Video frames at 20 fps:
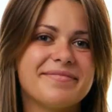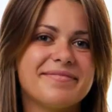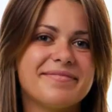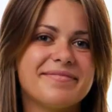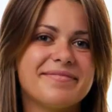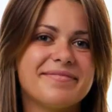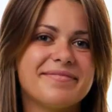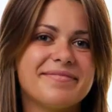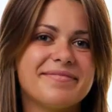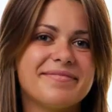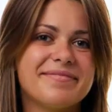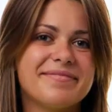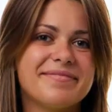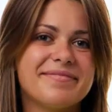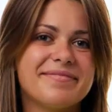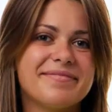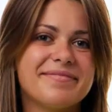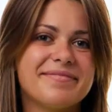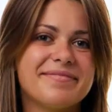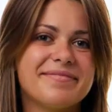
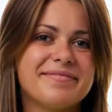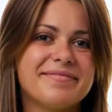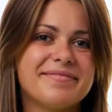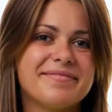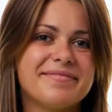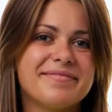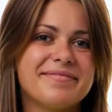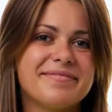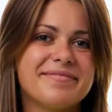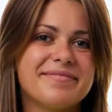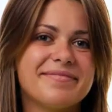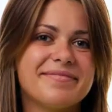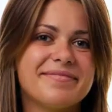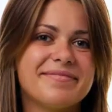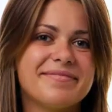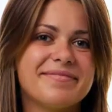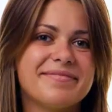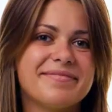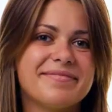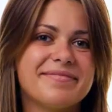
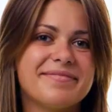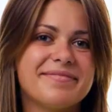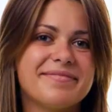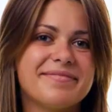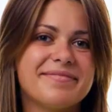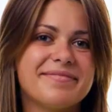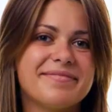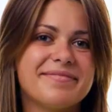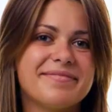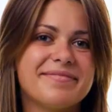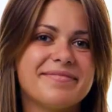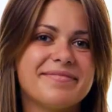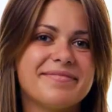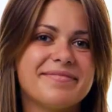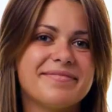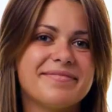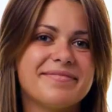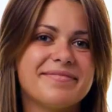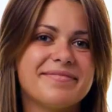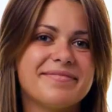
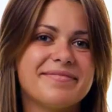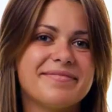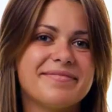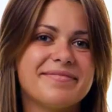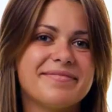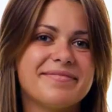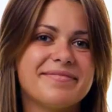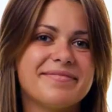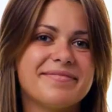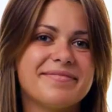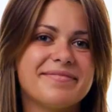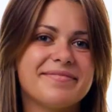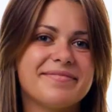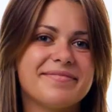[no speech]